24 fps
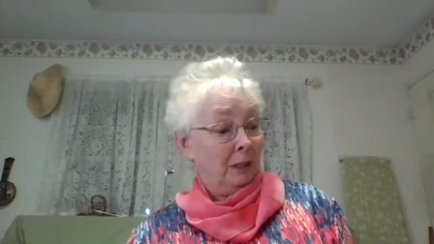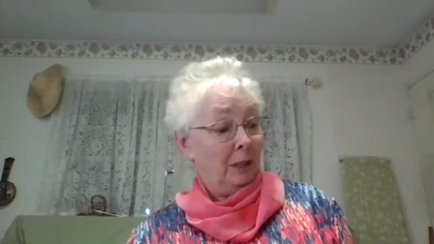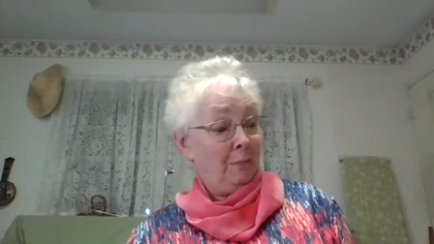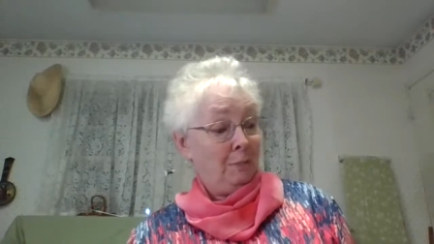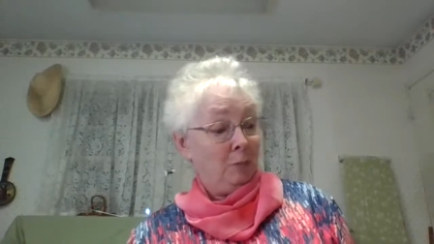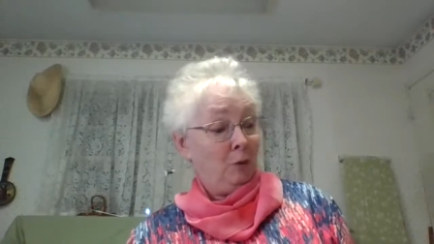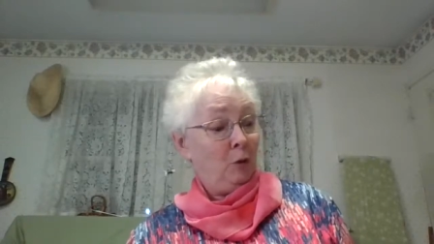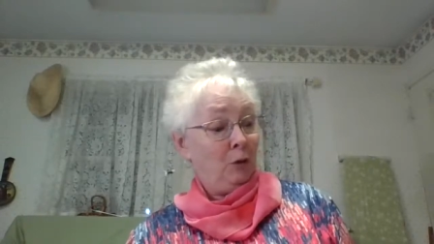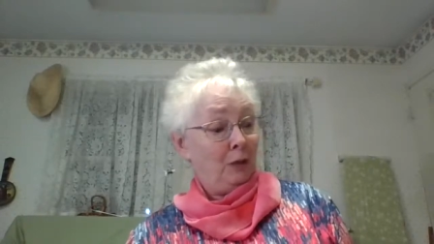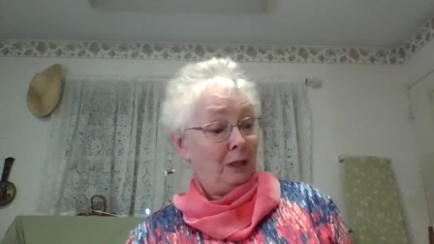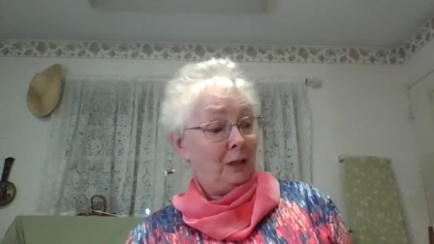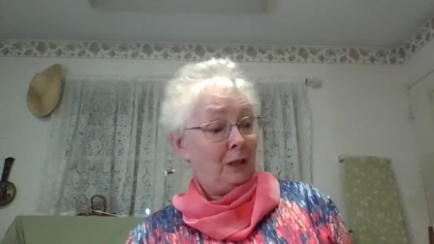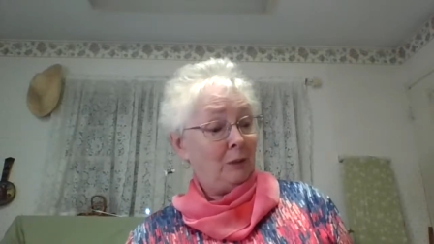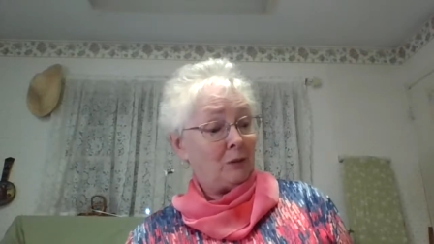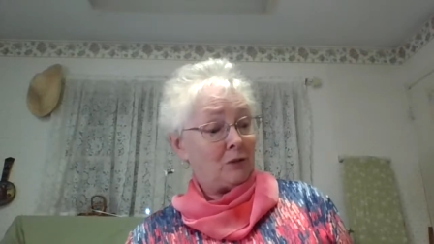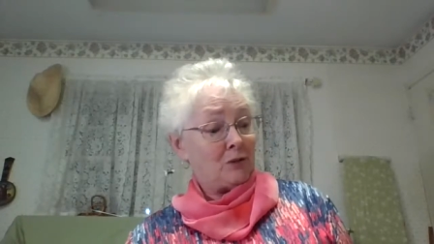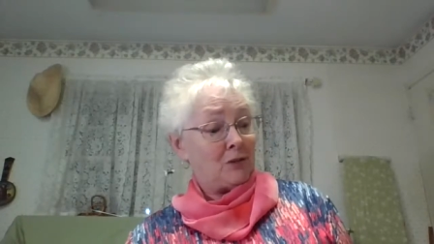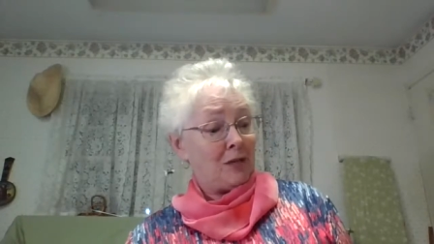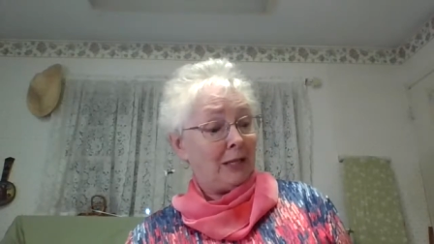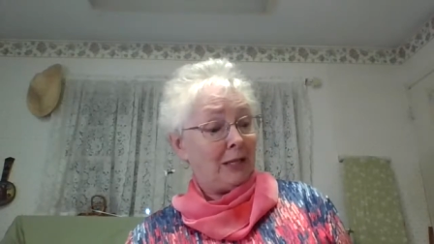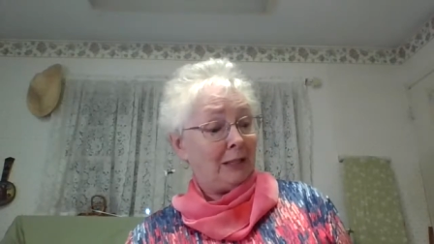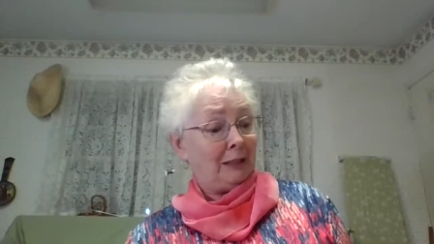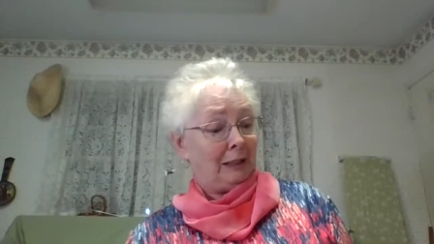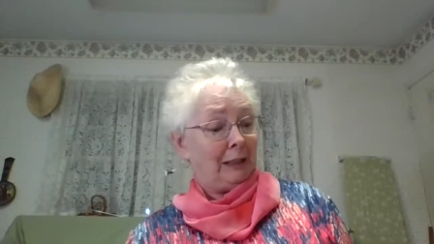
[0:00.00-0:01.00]
He poured out a
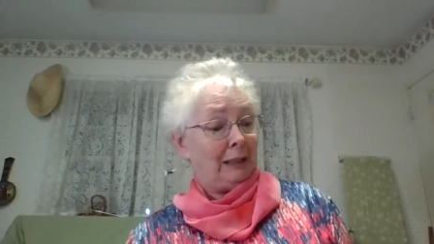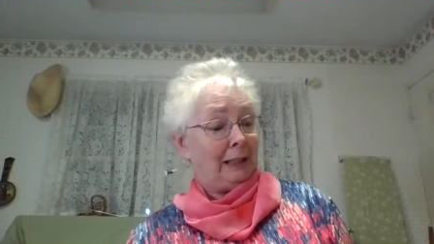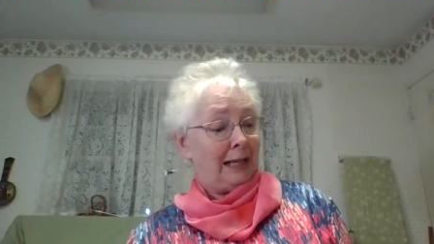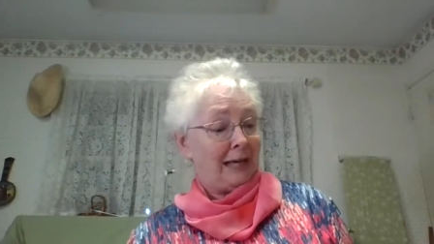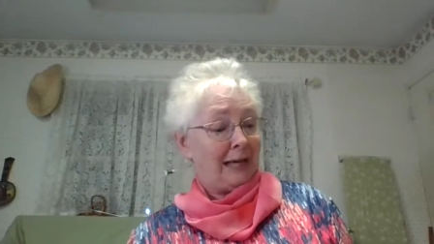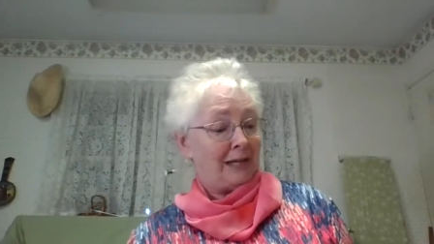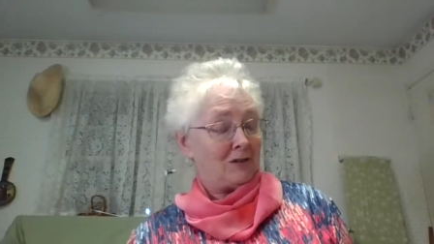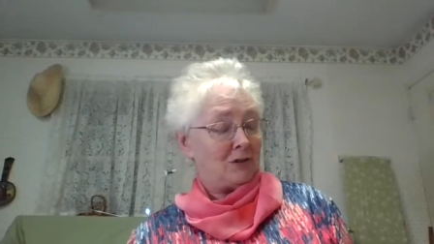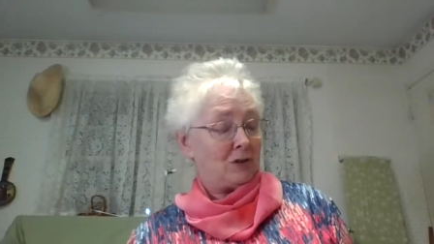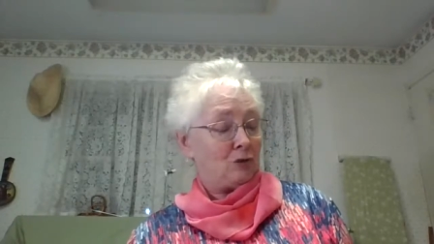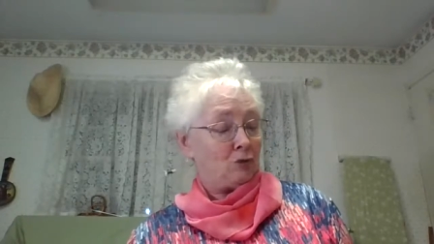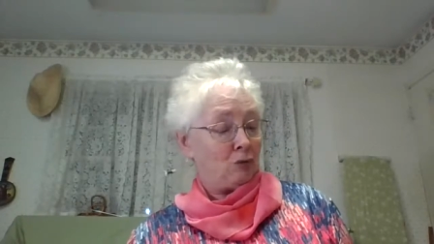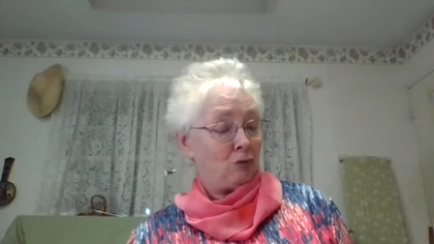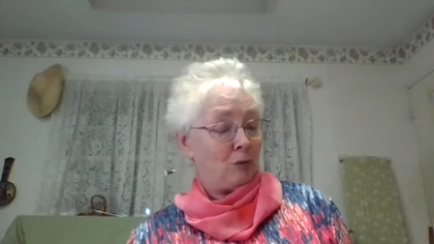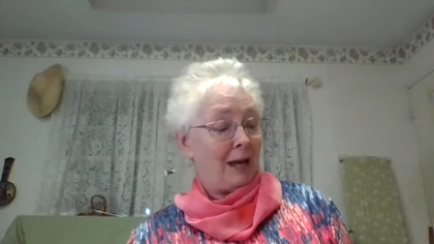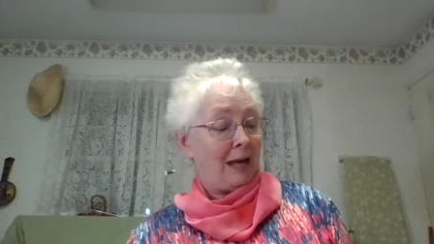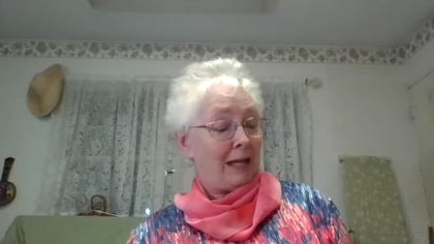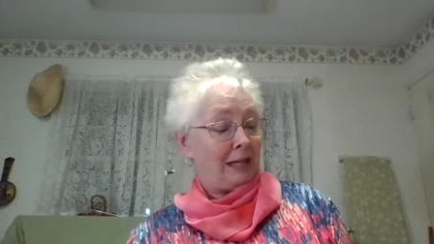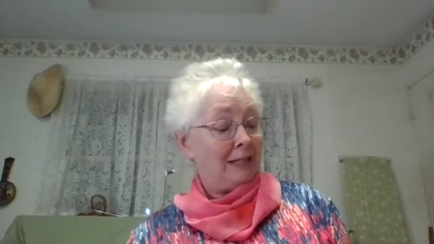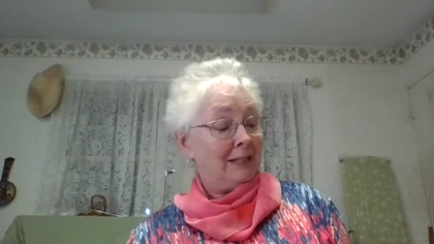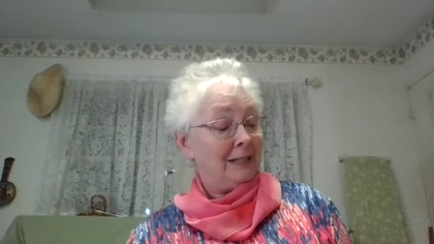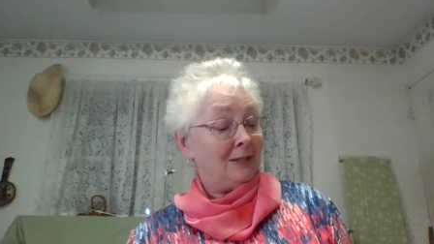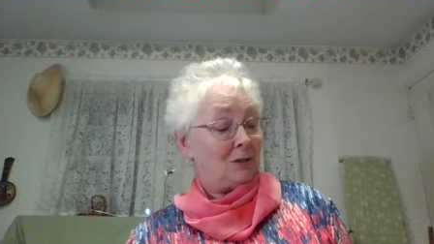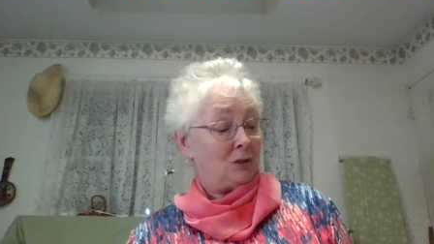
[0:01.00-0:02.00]
second glass and
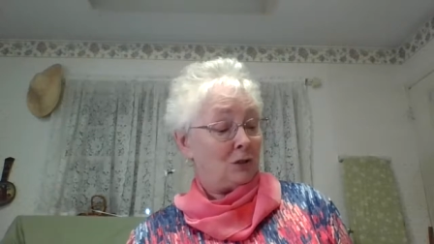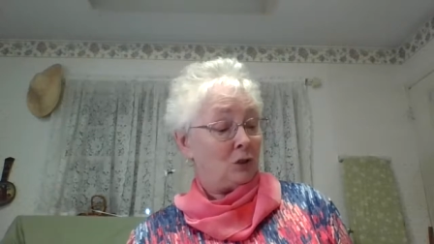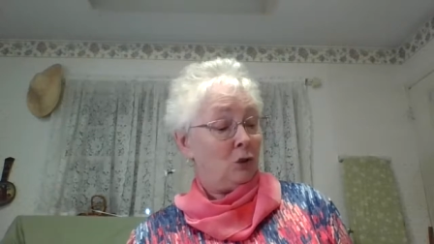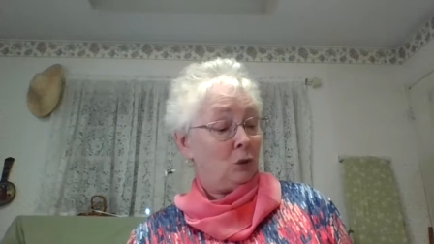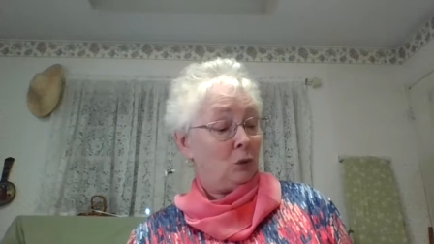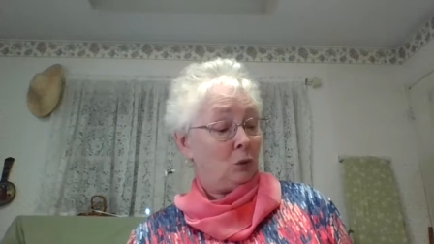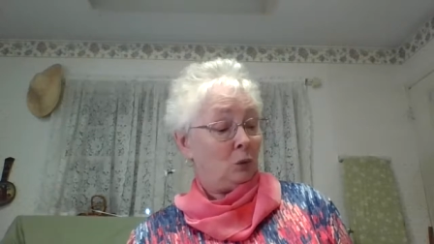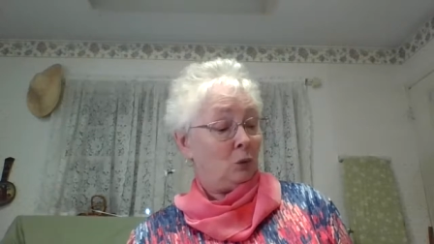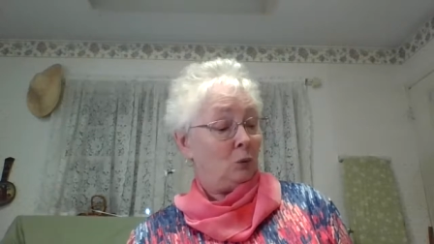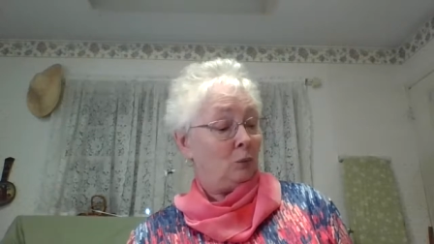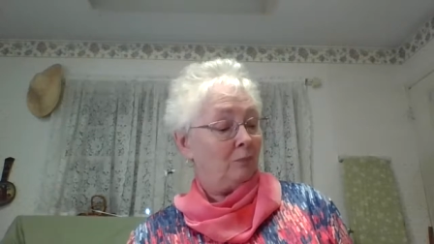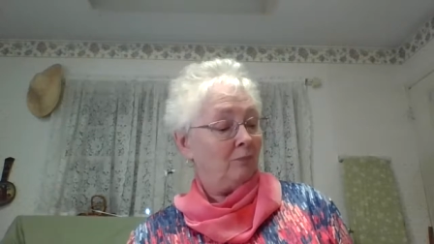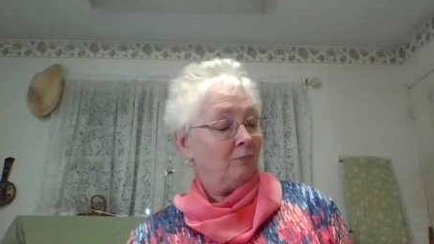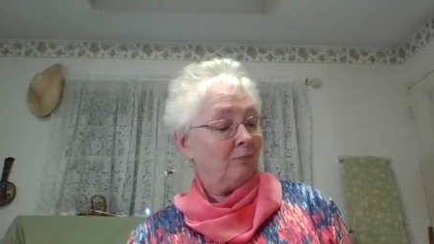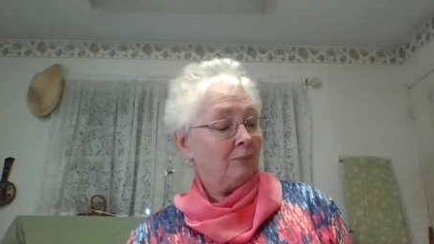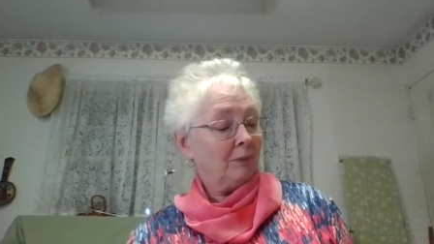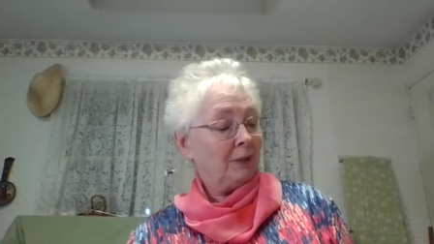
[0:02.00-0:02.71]
drank it too.